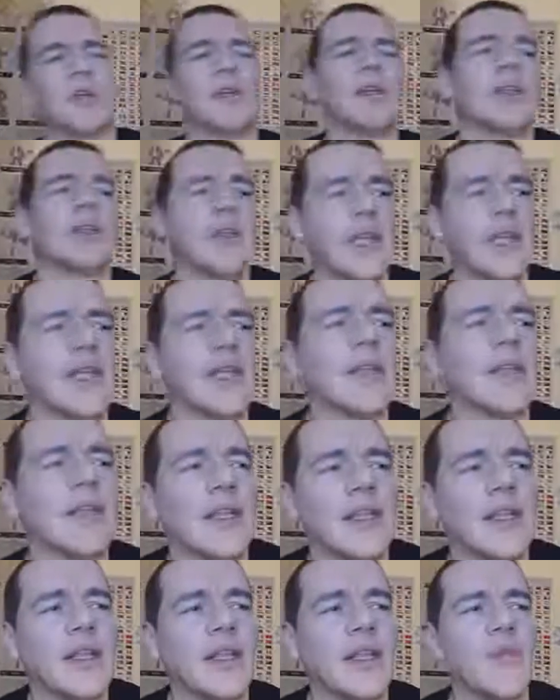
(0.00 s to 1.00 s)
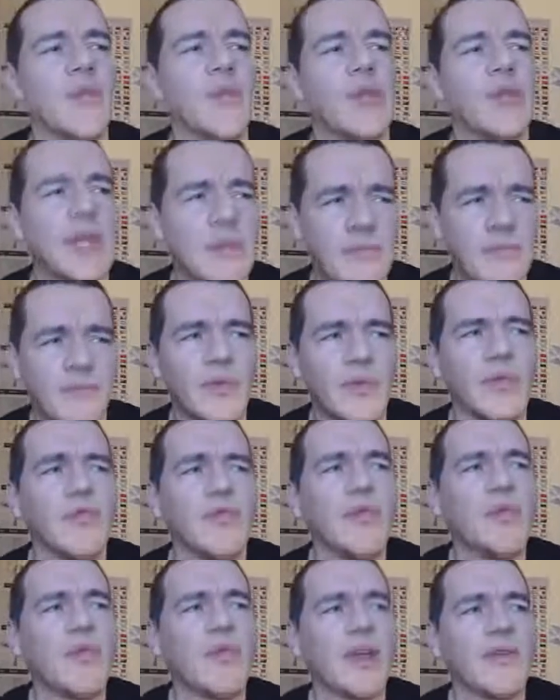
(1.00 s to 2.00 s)
But uh, I want them
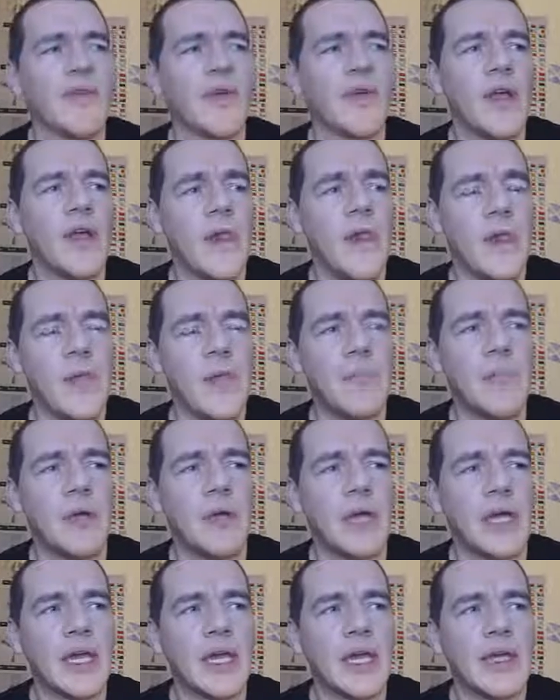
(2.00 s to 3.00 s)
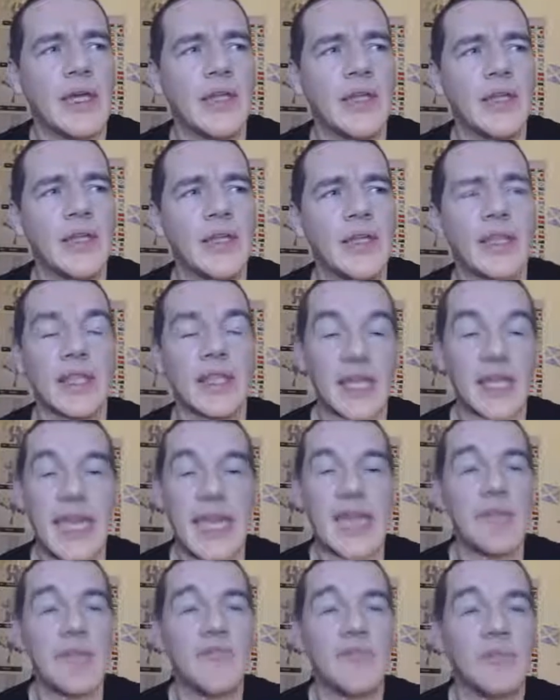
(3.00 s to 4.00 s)
in real life. But uh, the the
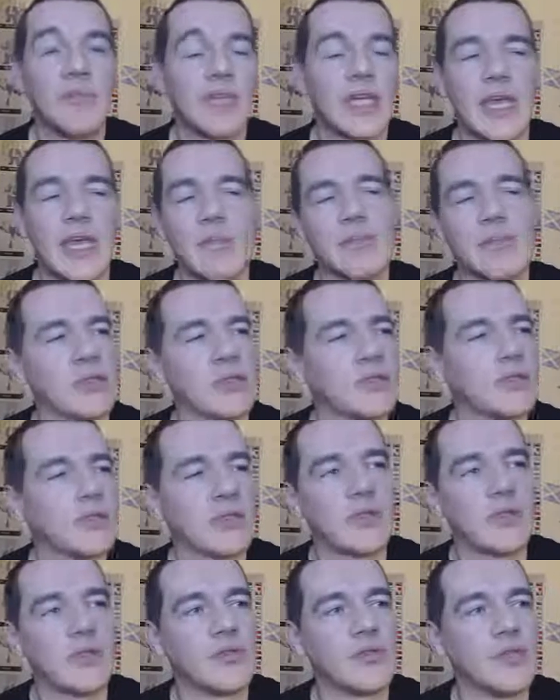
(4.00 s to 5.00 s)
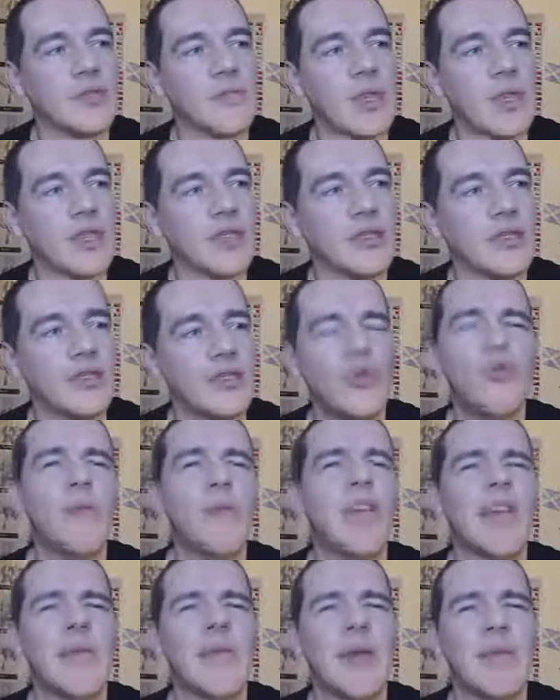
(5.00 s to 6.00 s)
game the game is just tremendous.
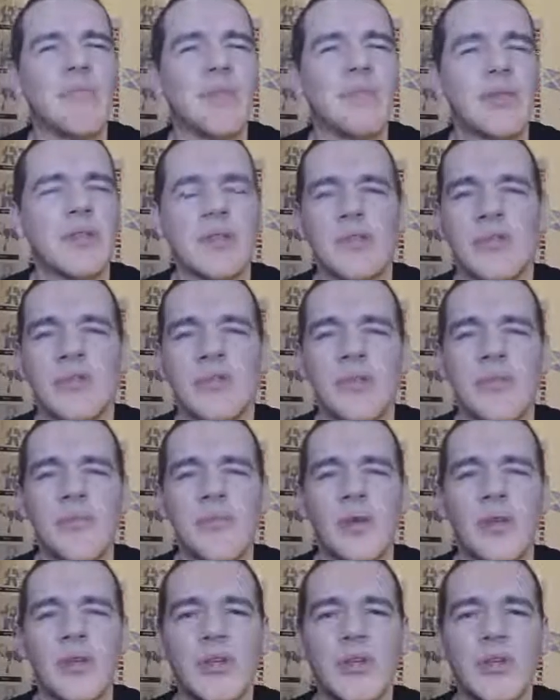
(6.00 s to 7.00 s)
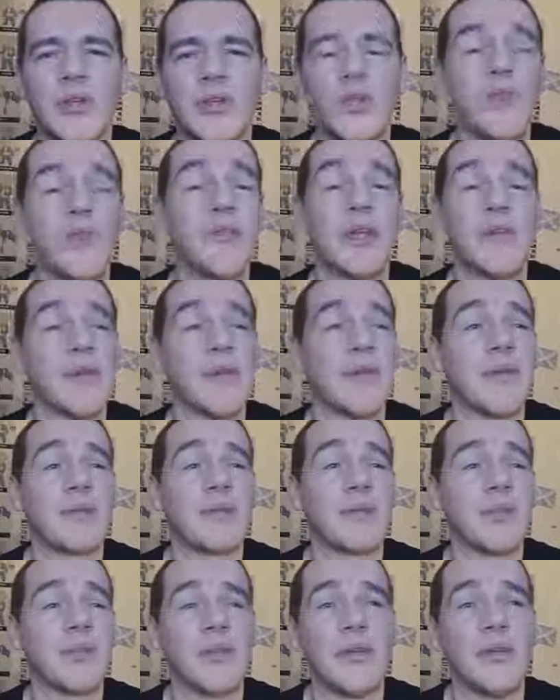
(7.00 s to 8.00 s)
Too many weapons, to be honest. Too many
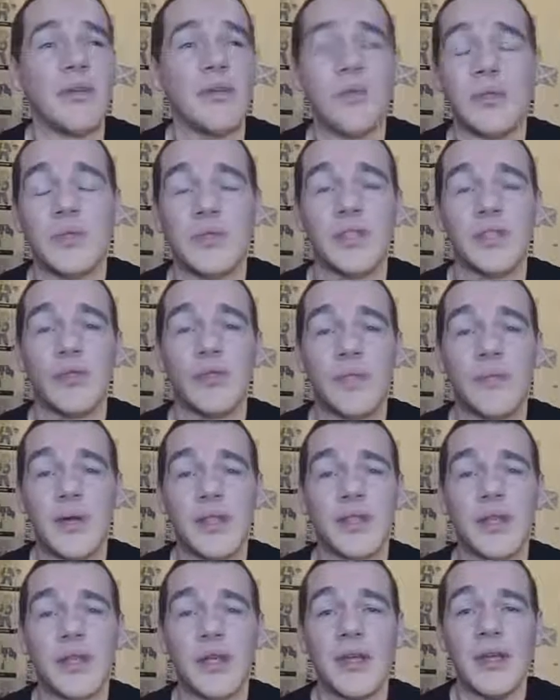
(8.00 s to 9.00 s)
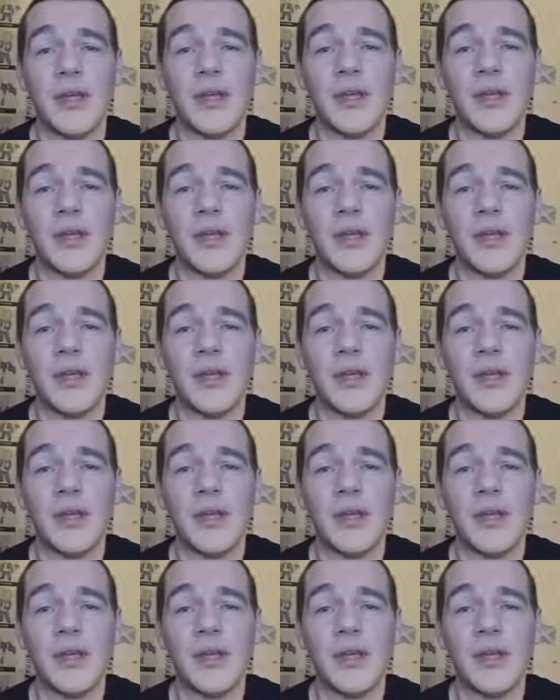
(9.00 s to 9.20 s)
weapons to know what to do with.